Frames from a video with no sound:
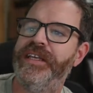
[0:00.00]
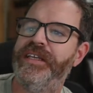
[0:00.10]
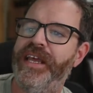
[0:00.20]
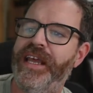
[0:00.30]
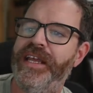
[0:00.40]

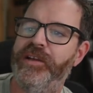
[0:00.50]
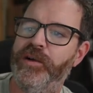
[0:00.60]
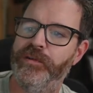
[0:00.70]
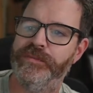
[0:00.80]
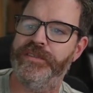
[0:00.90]
into 8
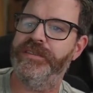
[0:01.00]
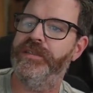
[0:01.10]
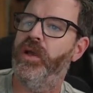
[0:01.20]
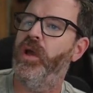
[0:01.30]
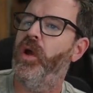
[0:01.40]
ohms.
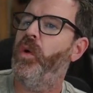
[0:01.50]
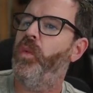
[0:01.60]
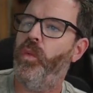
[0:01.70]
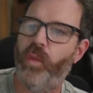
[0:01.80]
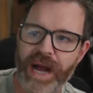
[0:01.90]

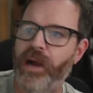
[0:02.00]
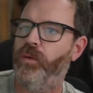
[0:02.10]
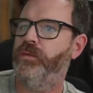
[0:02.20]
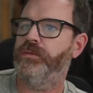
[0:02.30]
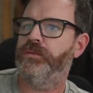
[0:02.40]
Wow.
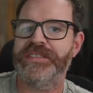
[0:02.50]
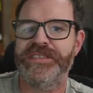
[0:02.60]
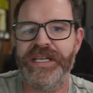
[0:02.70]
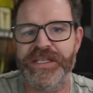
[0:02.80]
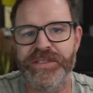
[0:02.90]
Let's
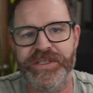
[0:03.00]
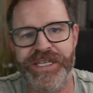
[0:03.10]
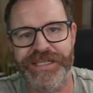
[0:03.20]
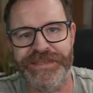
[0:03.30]
take a look at